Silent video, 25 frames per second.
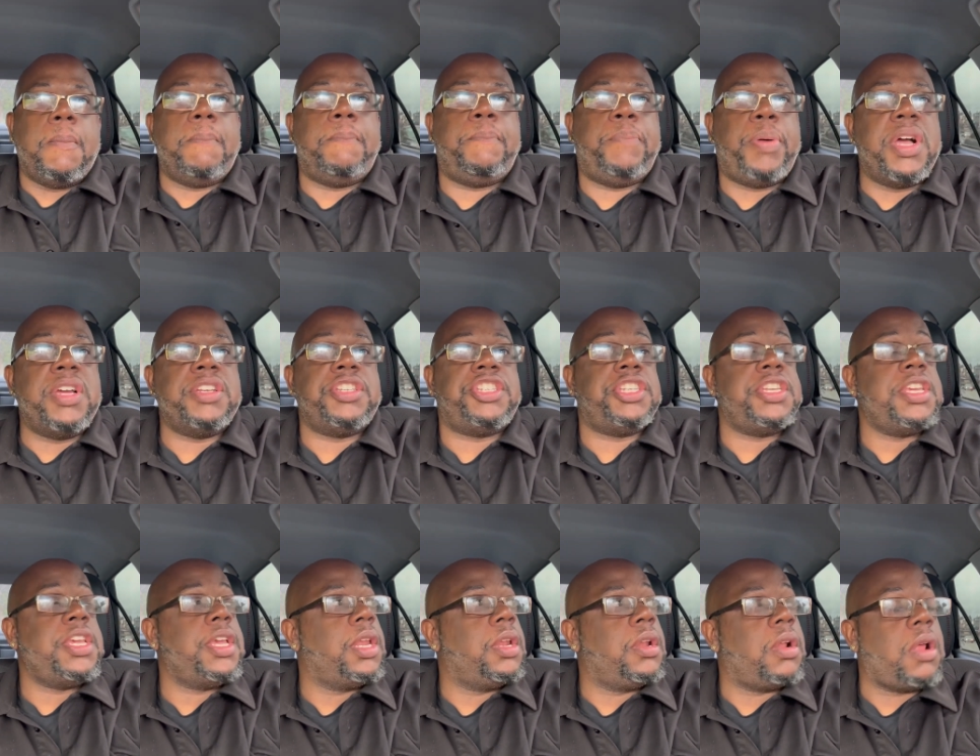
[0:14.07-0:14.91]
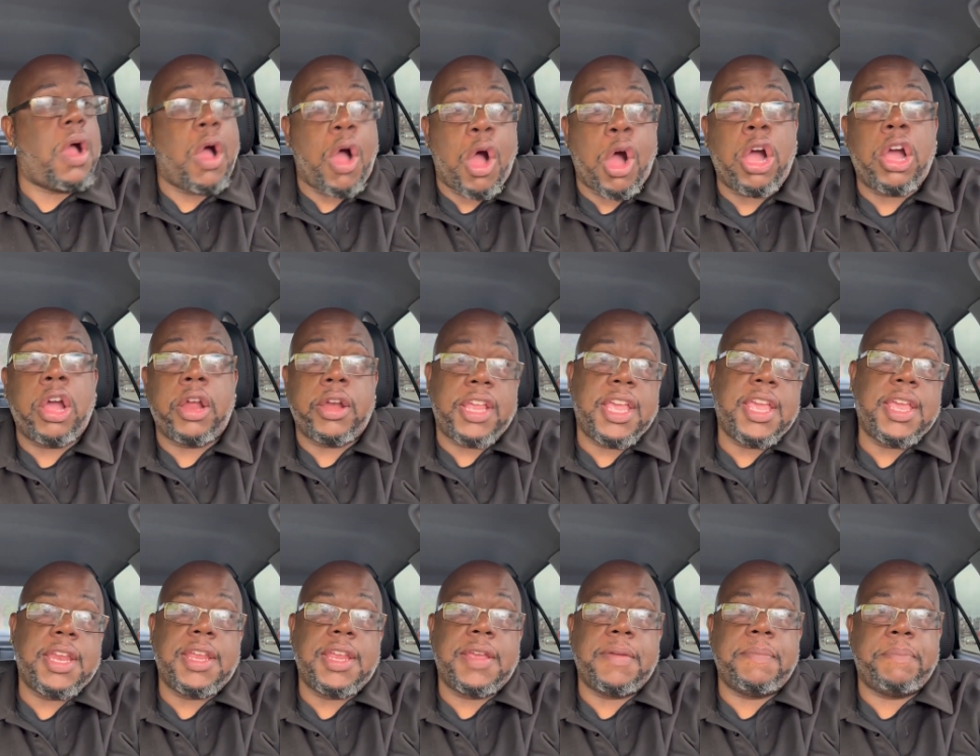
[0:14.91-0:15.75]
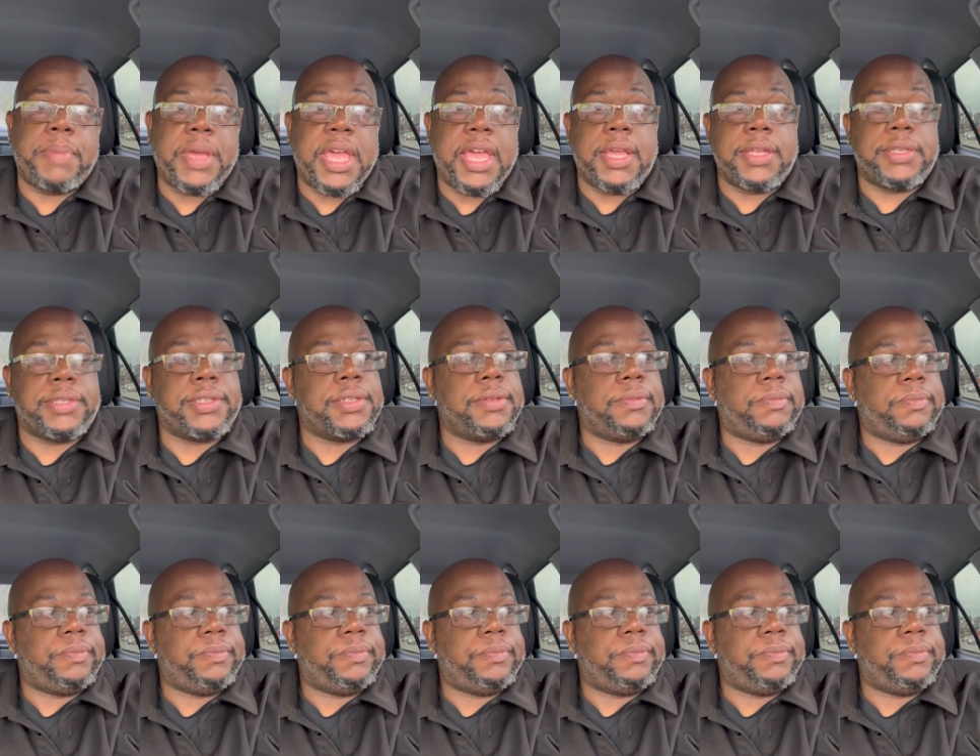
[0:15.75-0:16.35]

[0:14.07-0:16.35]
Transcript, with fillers: punchy and hard-hitting bass.